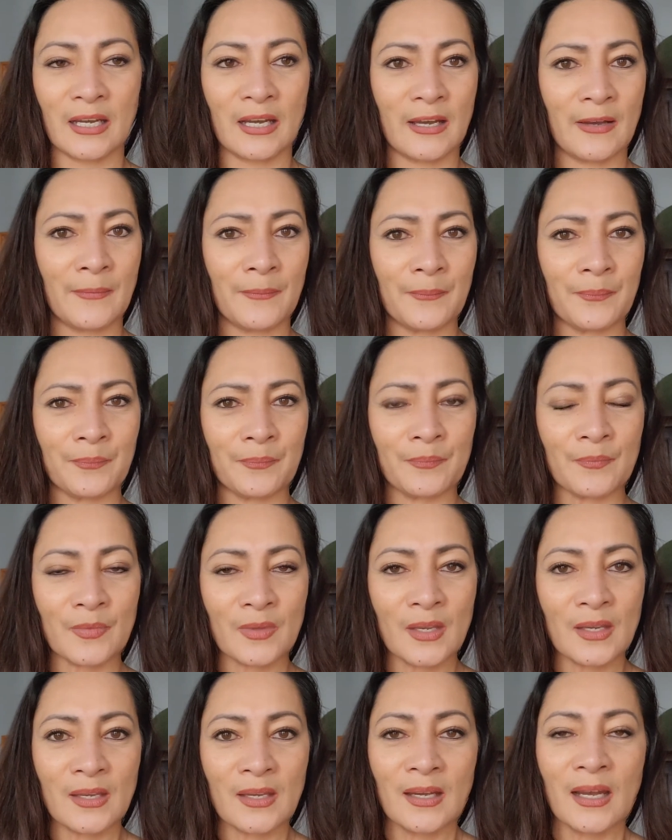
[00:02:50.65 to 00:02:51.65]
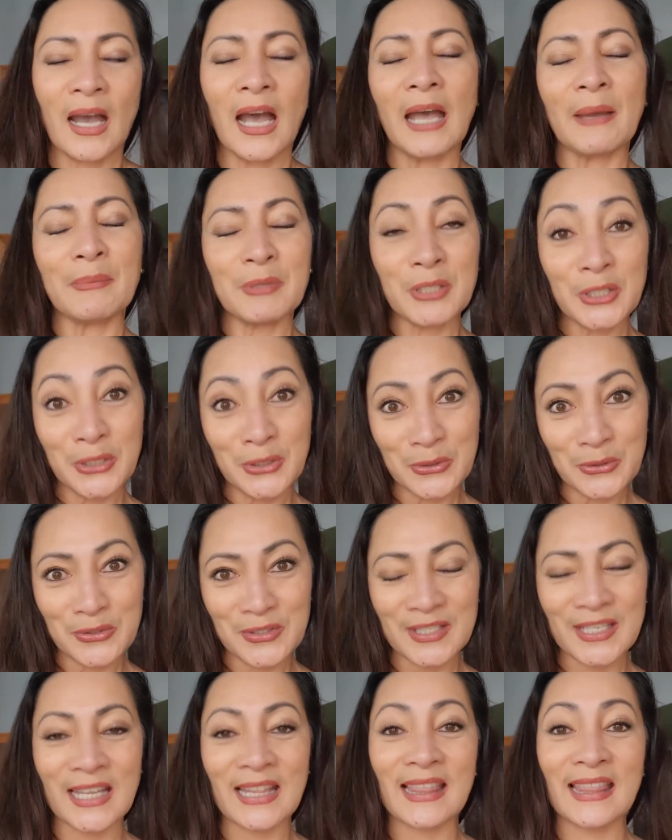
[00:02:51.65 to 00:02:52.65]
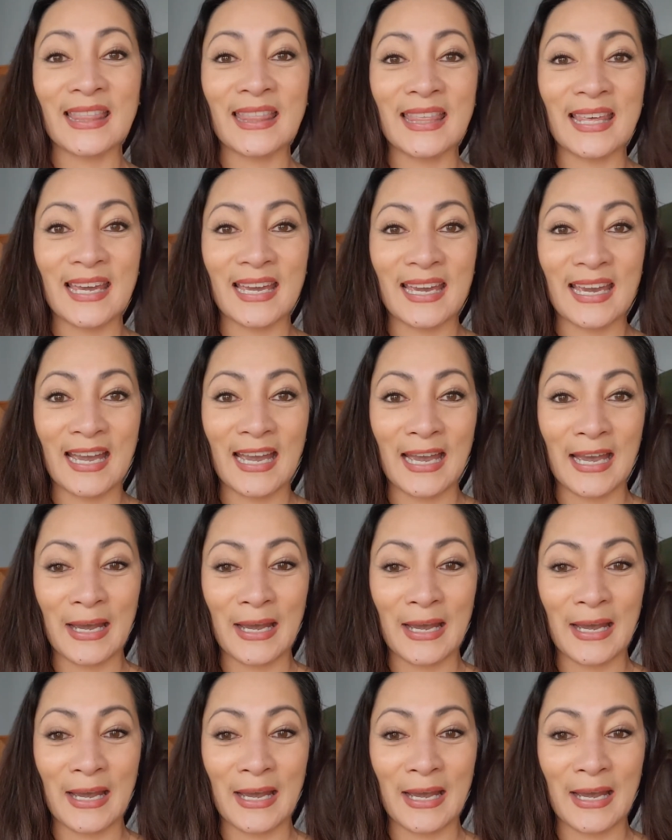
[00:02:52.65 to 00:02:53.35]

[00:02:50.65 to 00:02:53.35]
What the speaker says: I've been using the